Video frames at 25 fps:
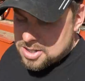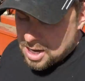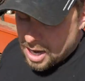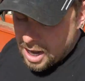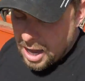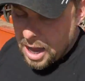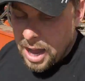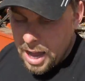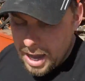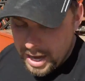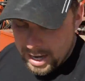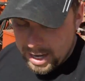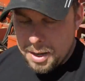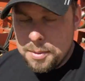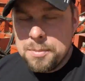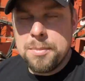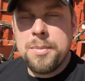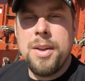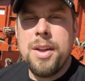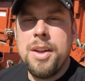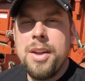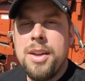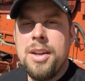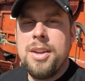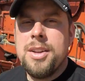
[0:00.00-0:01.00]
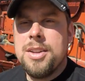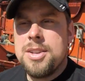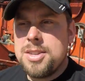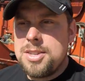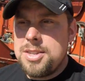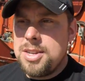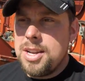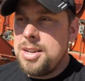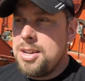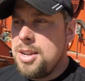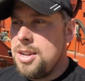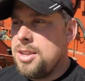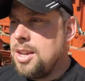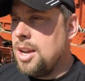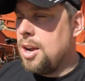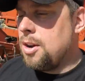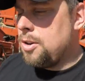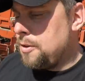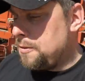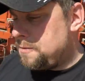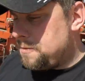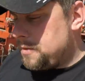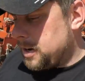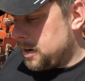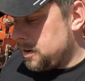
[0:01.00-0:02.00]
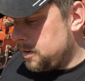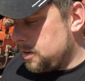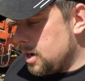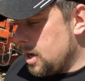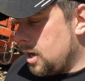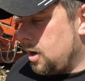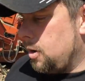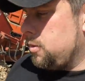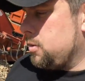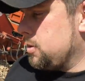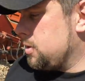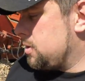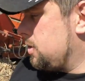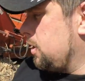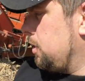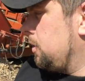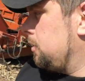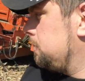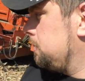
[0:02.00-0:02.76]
time sitting in there to figure it out. So